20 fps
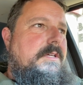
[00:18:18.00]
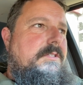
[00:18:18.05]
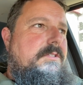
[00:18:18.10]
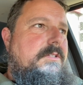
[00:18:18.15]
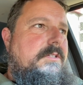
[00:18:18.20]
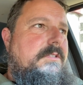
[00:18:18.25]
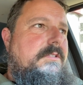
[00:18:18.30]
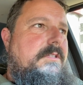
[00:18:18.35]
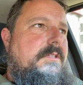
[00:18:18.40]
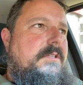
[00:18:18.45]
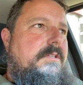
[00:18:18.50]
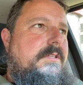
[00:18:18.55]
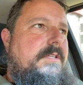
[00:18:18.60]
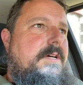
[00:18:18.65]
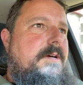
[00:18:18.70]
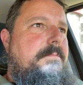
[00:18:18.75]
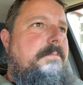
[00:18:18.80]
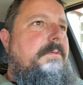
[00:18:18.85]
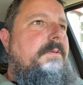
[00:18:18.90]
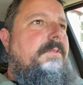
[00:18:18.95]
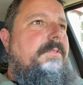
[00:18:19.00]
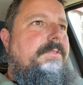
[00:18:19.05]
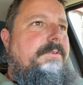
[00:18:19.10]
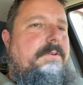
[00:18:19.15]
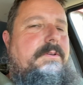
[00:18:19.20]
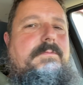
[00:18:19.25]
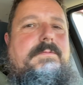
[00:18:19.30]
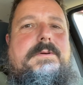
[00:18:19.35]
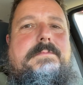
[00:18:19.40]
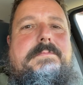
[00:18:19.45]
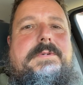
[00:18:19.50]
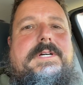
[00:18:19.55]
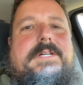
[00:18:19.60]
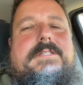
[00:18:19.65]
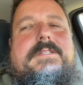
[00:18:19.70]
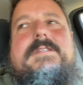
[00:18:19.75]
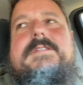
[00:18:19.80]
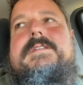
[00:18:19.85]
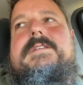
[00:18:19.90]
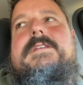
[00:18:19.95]
took it to the dump, 31
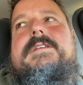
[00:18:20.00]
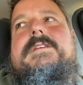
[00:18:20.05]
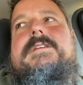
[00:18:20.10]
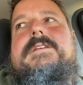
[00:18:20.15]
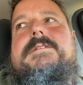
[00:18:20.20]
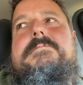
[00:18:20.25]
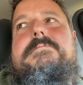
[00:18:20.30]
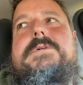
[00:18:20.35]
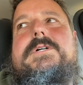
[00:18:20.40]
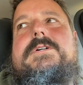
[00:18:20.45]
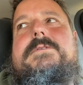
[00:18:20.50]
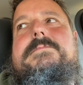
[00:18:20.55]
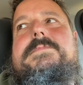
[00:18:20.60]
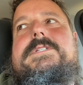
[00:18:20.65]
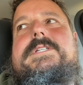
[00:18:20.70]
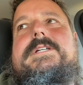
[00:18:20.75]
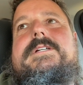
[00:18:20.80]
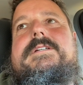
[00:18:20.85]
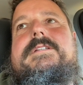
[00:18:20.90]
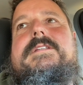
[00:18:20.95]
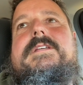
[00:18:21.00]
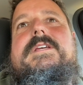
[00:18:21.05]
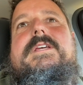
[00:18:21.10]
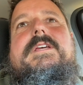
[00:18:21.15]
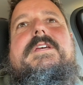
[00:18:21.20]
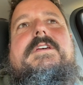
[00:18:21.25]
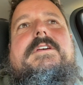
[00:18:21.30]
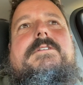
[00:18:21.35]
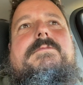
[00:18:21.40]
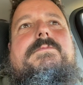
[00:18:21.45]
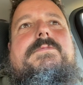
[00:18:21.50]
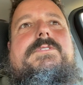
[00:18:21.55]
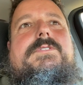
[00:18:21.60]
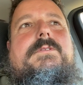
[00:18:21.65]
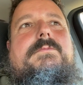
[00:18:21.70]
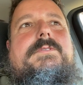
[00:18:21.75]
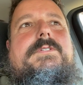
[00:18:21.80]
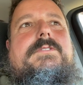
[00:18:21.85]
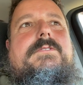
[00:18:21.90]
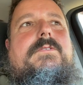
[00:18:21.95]
bucks, boom, done.
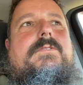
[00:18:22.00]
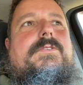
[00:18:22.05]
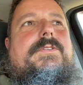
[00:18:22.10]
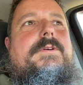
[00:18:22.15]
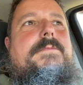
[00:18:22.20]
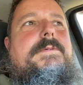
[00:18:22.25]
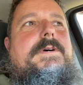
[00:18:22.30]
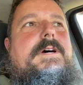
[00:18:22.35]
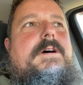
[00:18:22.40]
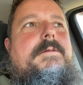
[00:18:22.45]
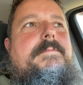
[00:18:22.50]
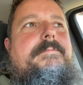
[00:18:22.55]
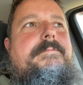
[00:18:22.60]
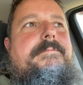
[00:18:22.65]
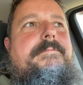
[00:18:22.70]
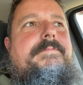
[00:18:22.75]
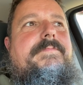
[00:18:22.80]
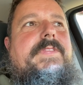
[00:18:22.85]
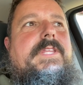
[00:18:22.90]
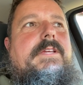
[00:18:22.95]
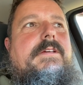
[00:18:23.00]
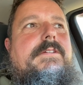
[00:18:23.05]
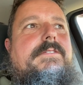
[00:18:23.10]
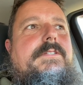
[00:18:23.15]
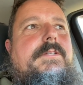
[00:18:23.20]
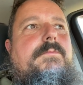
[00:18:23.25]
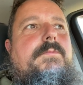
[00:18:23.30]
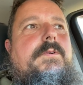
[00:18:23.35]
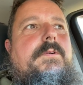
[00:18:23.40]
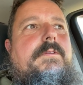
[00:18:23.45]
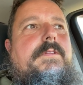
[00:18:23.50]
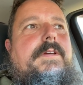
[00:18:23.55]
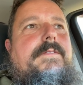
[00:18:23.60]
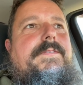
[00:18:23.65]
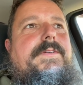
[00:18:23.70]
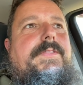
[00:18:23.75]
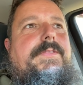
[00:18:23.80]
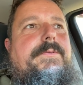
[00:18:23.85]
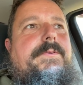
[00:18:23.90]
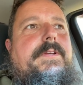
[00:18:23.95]
So we sold about, let's see, we were
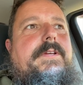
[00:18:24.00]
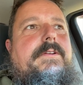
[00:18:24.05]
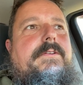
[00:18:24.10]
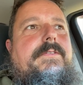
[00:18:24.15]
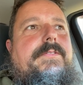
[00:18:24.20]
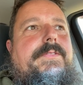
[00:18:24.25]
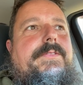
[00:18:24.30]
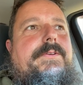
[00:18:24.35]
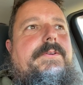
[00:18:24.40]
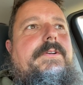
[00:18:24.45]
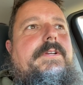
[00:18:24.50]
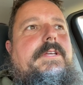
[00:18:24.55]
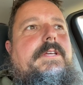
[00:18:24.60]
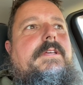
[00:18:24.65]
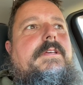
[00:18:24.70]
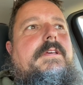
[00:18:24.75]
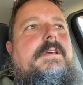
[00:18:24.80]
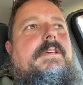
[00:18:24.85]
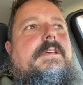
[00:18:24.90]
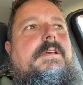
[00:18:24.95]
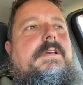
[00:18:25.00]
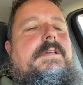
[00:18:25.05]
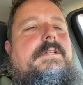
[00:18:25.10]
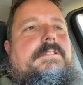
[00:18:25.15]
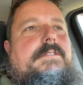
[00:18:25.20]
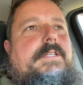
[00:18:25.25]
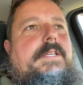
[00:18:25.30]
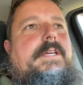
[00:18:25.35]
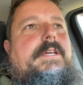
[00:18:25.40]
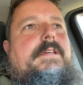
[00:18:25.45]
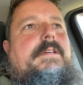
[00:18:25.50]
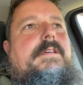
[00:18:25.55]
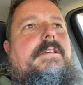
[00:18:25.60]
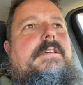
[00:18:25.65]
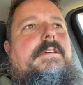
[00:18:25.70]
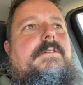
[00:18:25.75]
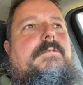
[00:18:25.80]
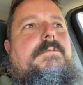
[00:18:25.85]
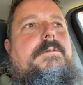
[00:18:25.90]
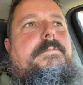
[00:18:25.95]
left with 330 today.
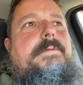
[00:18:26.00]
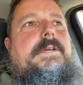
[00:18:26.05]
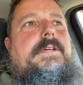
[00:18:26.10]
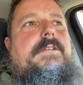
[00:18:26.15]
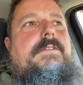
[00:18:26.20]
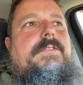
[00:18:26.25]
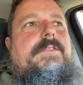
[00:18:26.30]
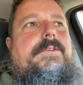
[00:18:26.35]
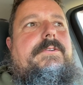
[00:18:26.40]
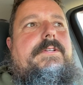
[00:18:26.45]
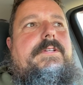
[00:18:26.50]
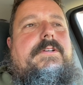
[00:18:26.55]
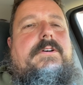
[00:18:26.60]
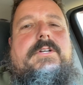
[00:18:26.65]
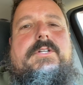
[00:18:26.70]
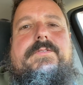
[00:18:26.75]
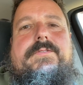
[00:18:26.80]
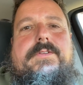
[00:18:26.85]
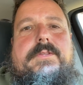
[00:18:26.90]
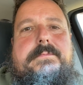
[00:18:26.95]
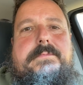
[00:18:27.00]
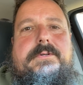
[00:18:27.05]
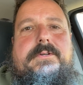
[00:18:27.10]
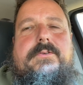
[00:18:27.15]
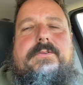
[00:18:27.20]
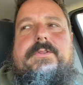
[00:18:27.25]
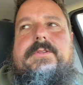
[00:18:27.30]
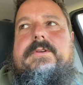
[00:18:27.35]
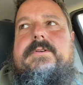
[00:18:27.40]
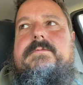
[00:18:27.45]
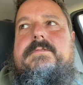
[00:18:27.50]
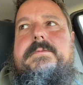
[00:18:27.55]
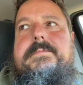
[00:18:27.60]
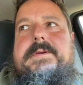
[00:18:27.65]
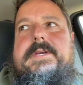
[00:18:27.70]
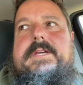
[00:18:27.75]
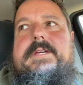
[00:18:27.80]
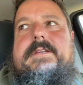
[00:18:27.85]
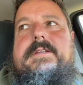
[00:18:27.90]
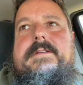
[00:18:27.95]
We paid $30 for the booth. We
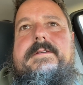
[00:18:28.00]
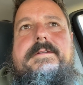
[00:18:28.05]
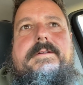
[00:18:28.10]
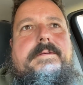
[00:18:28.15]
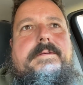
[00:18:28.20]
paid